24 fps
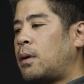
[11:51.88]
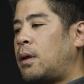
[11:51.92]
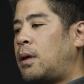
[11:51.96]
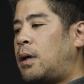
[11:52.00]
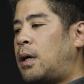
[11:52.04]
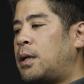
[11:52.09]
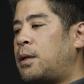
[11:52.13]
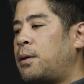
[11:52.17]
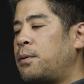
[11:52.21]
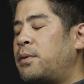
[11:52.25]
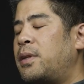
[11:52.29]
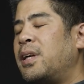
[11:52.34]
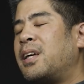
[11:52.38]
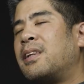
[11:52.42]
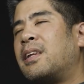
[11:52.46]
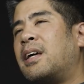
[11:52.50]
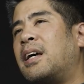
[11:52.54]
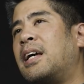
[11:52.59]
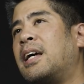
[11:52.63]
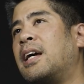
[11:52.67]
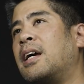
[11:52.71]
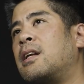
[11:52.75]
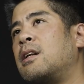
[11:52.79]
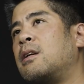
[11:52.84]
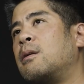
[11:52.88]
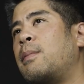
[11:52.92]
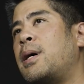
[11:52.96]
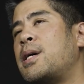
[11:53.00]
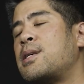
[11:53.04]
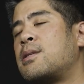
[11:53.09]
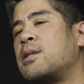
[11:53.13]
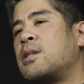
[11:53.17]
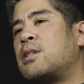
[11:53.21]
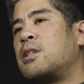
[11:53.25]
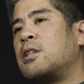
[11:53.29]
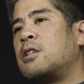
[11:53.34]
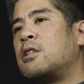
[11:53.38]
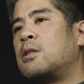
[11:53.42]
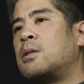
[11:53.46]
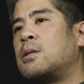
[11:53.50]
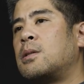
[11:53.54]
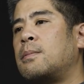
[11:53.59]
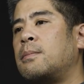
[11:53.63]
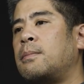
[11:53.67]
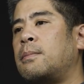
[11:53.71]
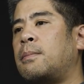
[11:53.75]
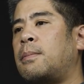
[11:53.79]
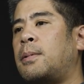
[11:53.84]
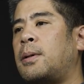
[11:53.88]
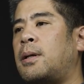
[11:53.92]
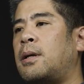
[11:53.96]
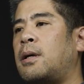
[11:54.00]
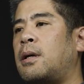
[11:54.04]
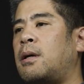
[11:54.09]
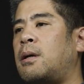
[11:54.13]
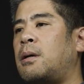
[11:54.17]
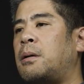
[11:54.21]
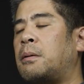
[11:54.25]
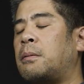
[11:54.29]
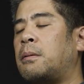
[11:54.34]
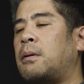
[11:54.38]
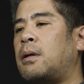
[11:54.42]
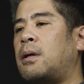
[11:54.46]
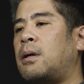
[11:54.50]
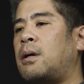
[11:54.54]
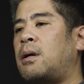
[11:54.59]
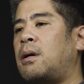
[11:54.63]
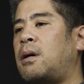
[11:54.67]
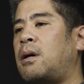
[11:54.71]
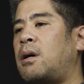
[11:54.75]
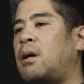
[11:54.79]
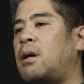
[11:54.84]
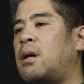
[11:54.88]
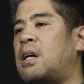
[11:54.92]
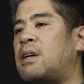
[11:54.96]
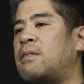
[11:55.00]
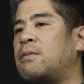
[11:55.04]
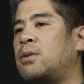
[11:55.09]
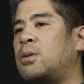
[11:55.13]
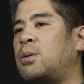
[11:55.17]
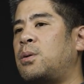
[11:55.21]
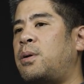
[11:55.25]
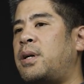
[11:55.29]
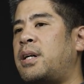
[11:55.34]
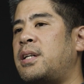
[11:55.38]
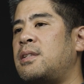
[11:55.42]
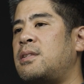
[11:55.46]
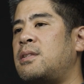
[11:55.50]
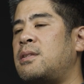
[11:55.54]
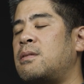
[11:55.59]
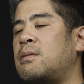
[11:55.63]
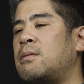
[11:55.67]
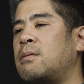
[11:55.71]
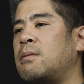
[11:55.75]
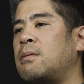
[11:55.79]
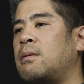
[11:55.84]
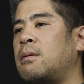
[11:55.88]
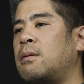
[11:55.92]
I don't think they're hidden messages, but I've always